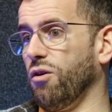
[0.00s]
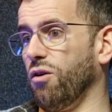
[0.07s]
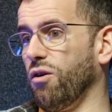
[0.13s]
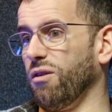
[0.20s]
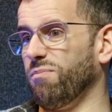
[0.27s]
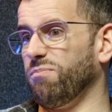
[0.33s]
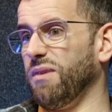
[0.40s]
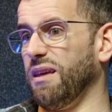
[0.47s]

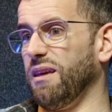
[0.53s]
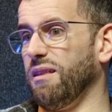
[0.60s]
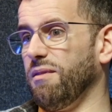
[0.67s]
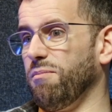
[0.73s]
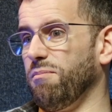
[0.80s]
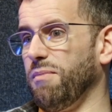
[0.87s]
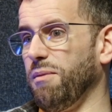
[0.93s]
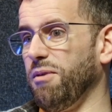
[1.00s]
or
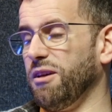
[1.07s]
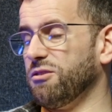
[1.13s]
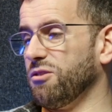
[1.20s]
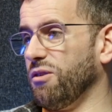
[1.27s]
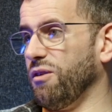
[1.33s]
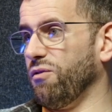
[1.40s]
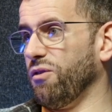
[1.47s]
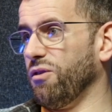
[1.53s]
maybe it's
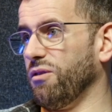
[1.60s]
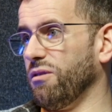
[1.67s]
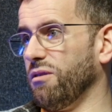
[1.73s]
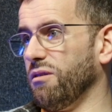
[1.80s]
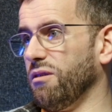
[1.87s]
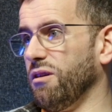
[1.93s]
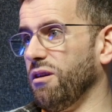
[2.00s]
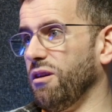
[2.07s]
not even,
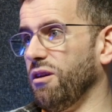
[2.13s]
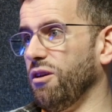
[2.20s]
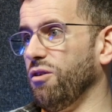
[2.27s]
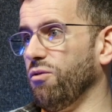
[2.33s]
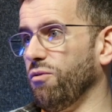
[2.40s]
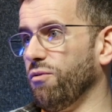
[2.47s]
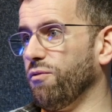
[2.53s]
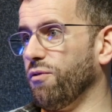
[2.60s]

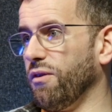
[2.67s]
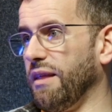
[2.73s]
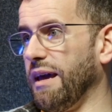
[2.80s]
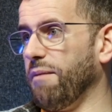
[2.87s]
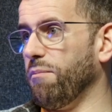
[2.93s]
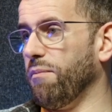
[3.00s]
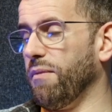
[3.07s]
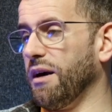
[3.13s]
for
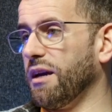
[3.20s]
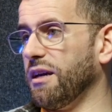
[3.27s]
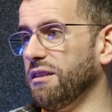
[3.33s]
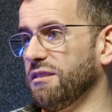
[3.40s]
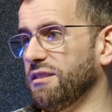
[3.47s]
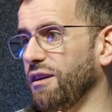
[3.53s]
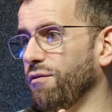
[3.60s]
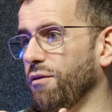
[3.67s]
them a
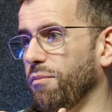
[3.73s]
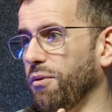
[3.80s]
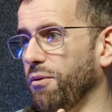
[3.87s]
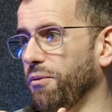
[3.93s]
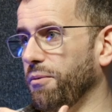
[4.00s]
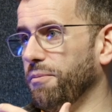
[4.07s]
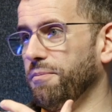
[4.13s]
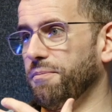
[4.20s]

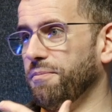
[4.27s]
conceivable